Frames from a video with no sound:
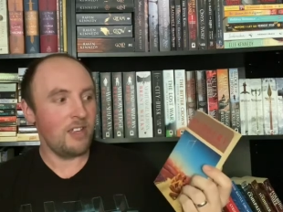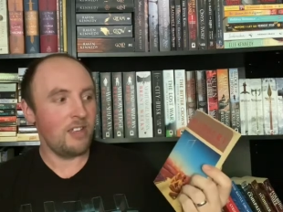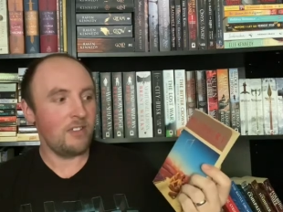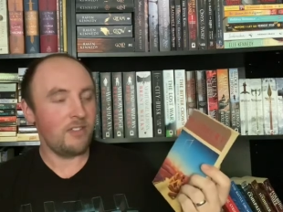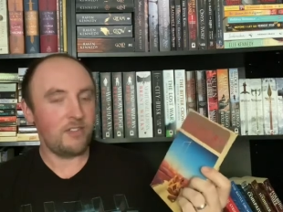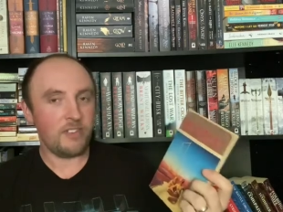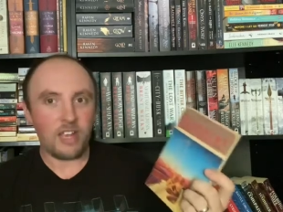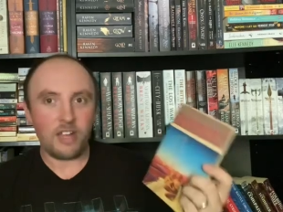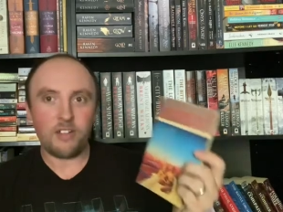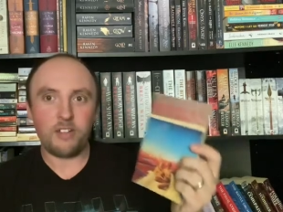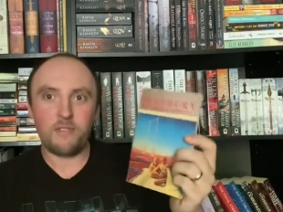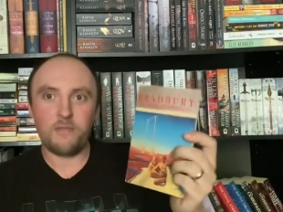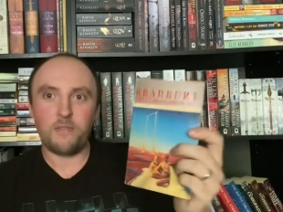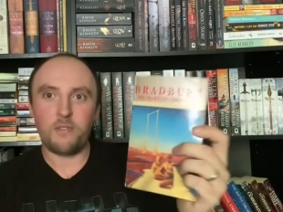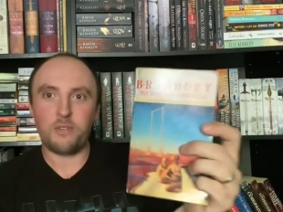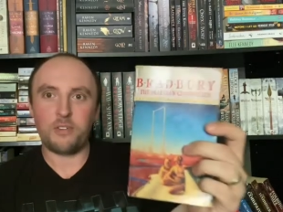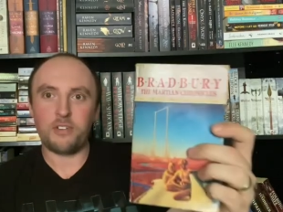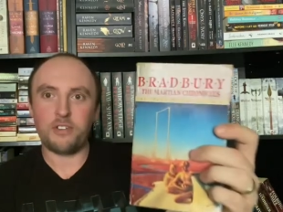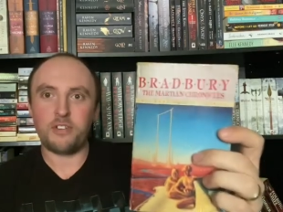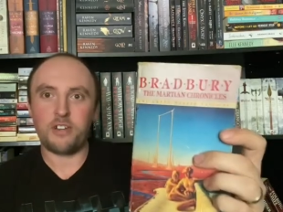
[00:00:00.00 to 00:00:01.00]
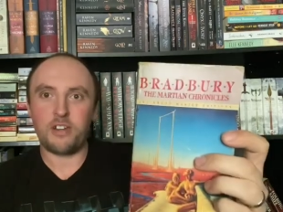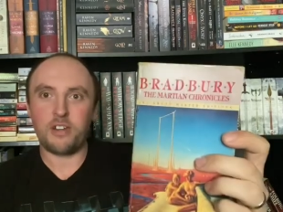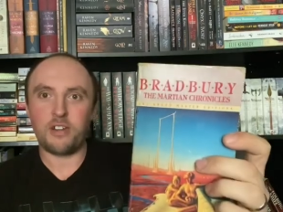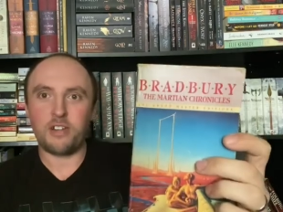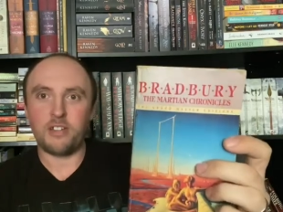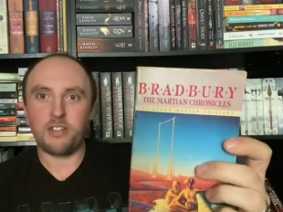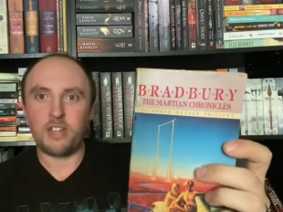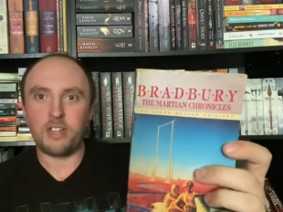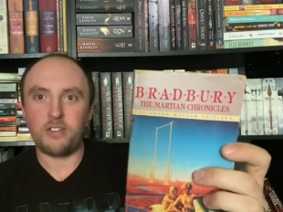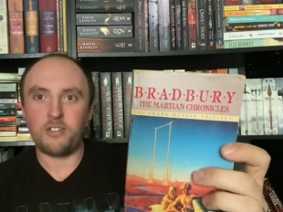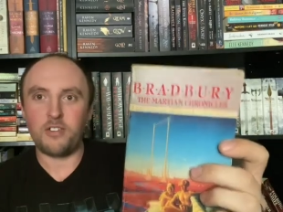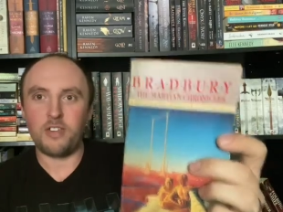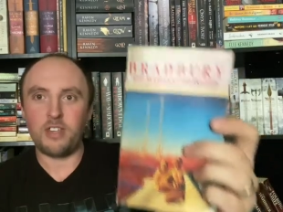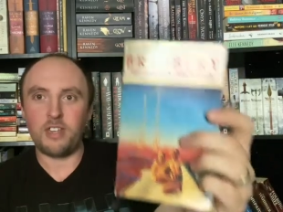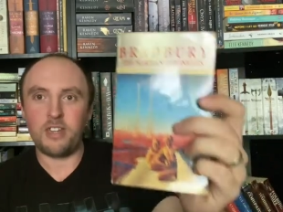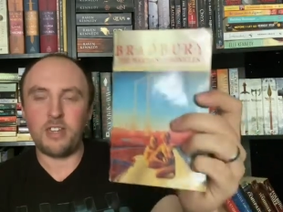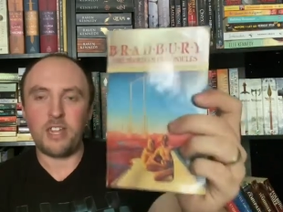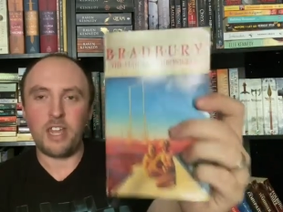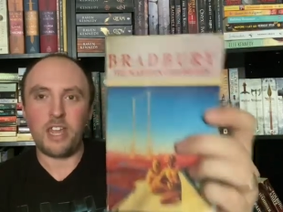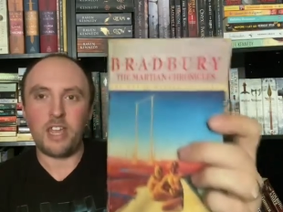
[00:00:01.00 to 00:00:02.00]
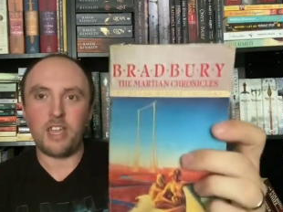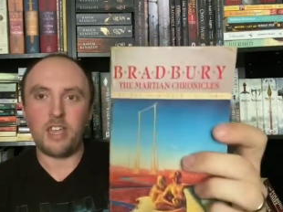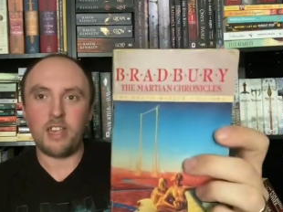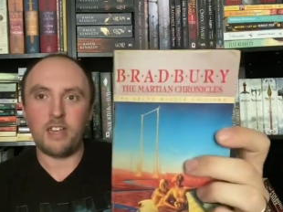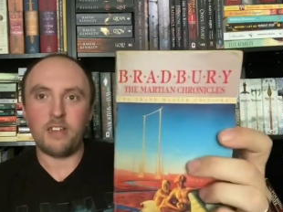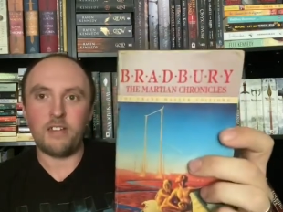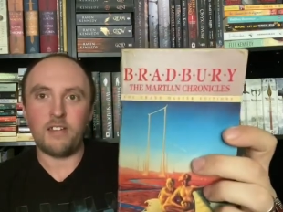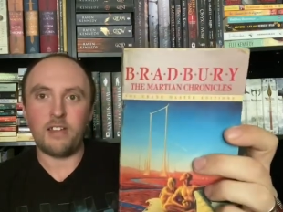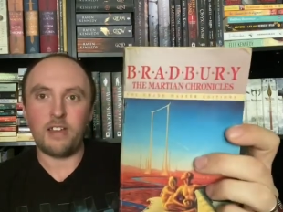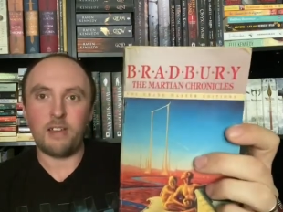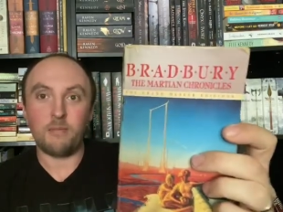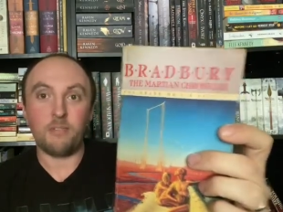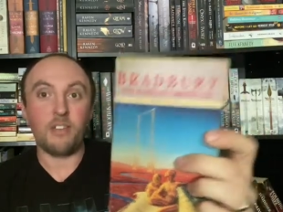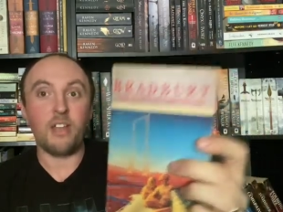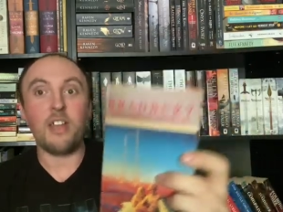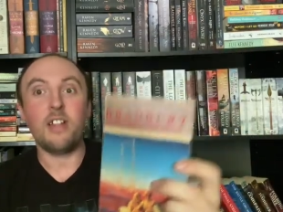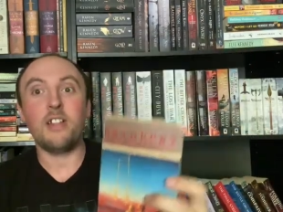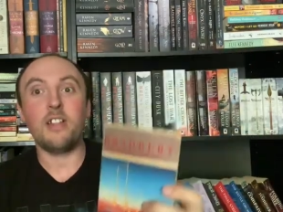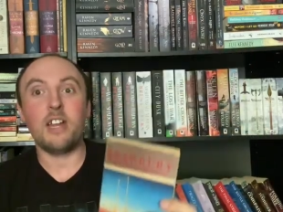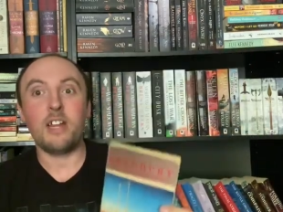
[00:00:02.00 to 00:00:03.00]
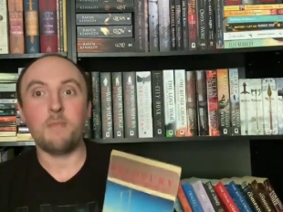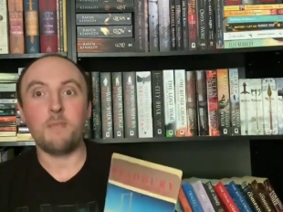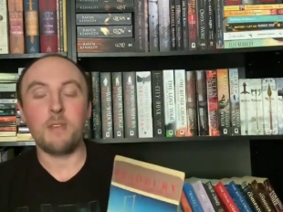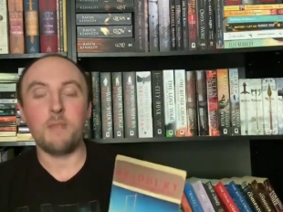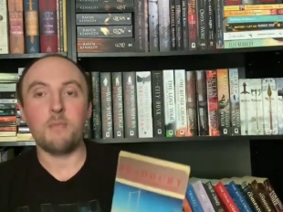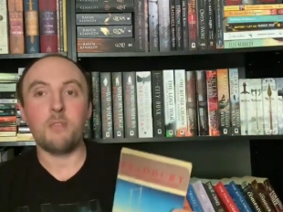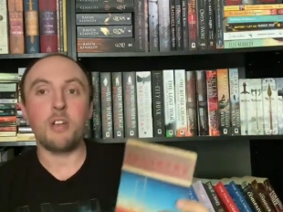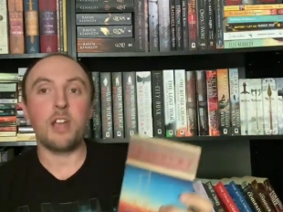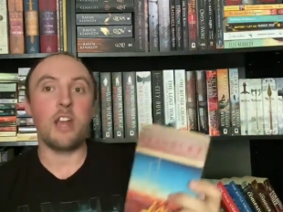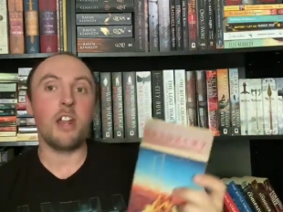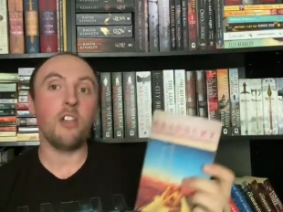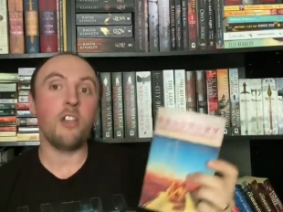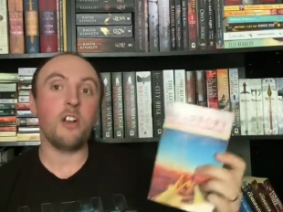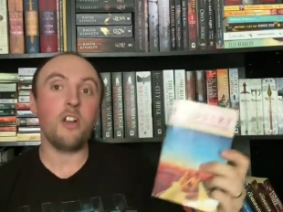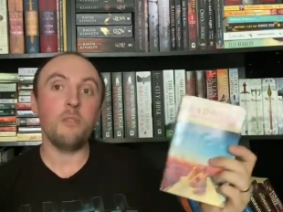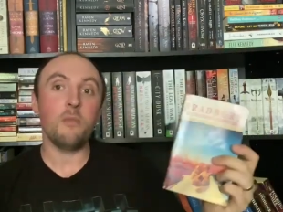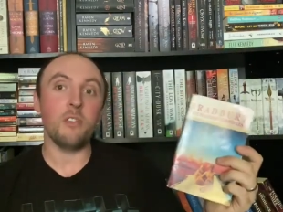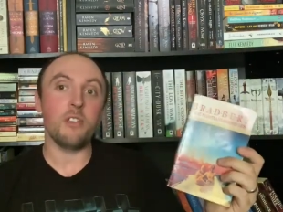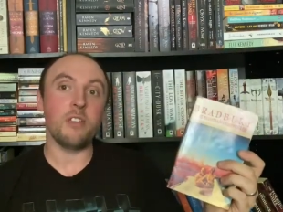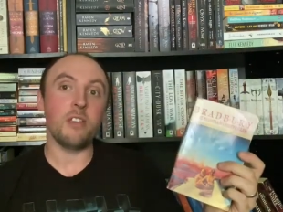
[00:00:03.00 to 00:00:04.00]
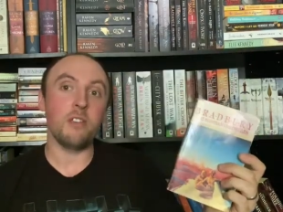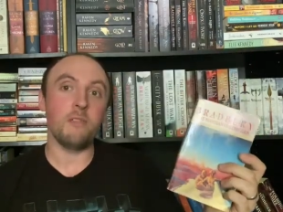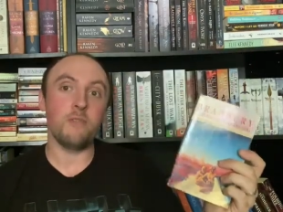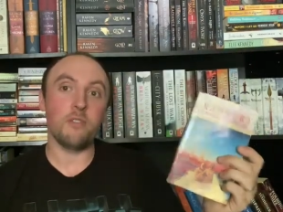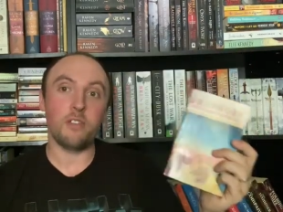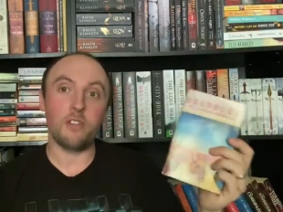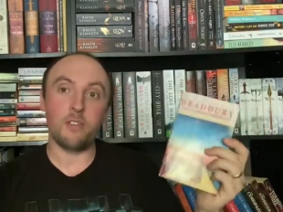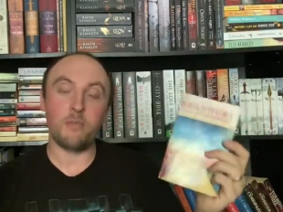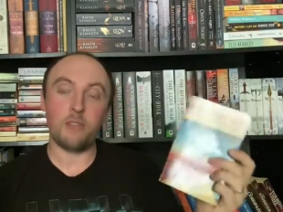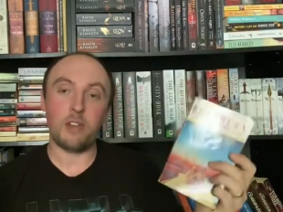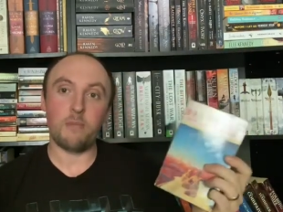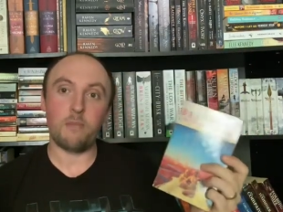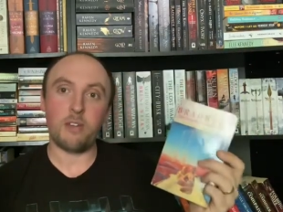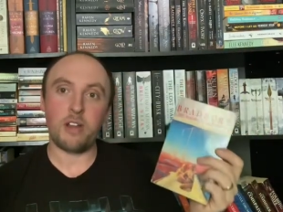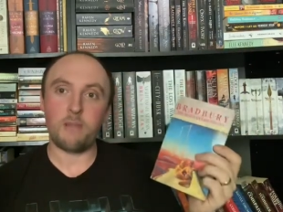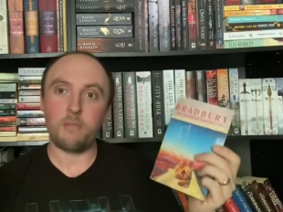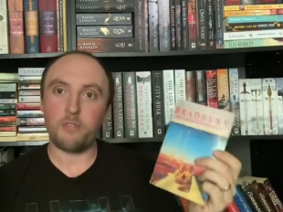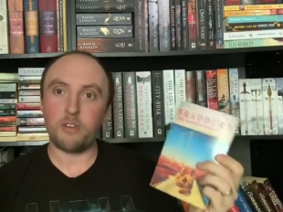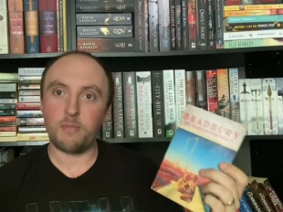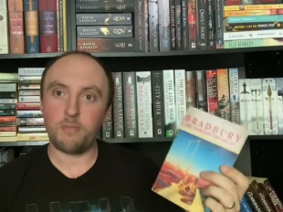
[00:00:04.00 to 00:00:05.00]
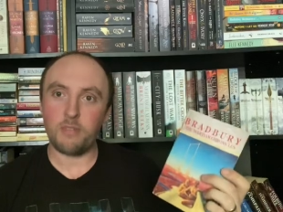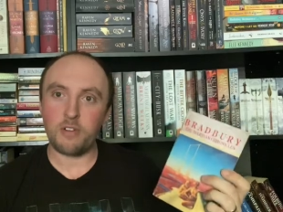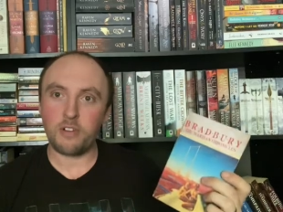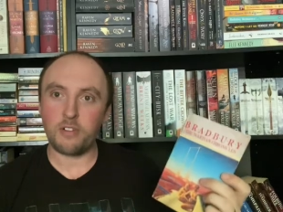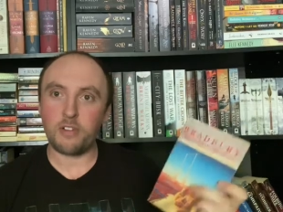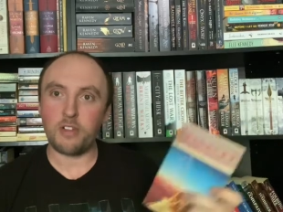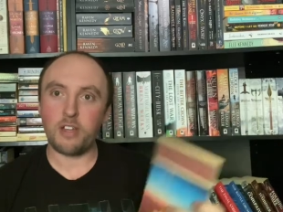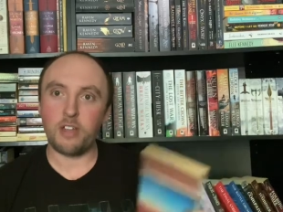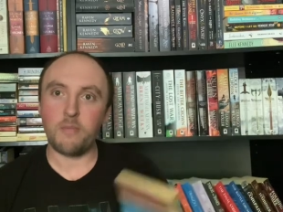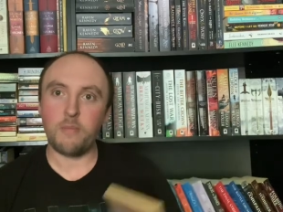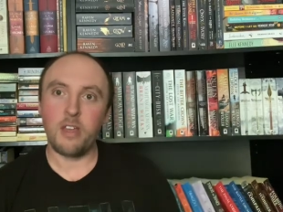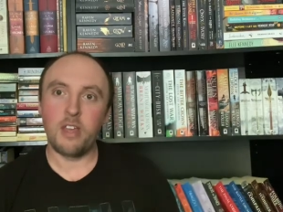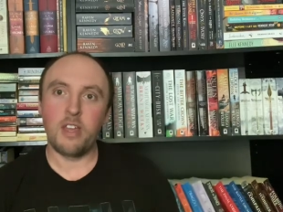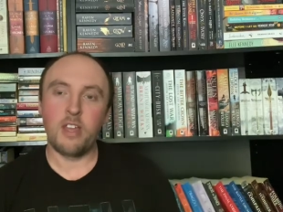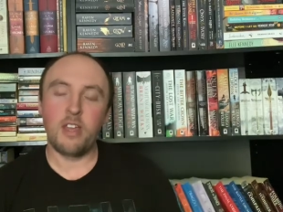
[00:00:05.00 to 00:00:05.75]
Solid four star collection, and I'm glad a lot of people got along with it for the Ray Bradbury Book Club.